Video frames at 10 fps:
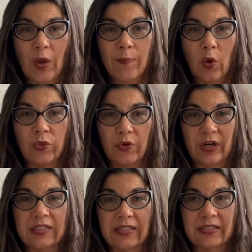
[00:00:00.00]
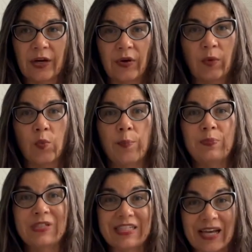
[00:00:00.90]
Both are necessary. We're
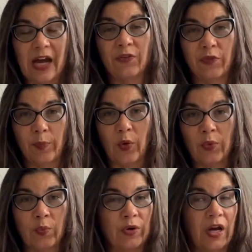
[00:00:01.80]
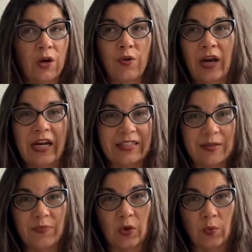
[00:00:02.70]
designed for both. We're not creating
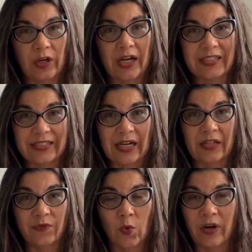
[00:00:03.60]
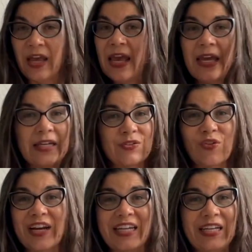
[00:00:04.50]
something we're not designed for. It's
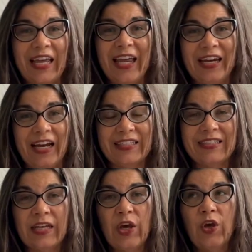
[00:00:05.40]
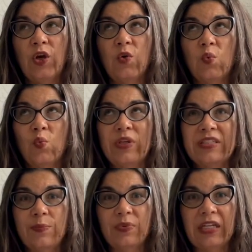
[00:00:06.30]
right in us. We
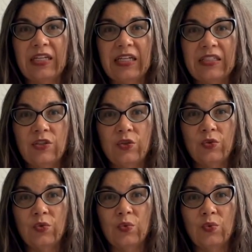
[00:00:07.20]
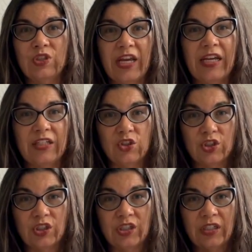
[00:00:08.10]
simply need to
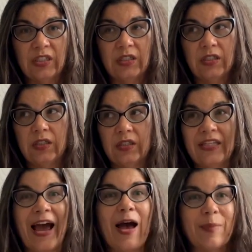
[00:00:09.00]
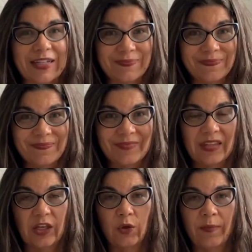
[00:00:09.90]
change the habit
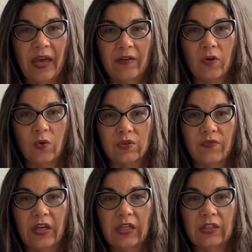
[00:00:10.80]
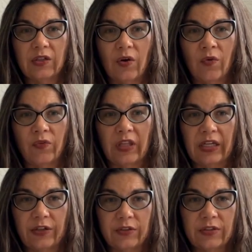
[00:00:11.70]
that you may have cultivated over the
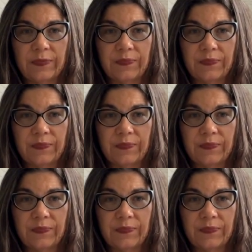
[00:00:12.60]
years.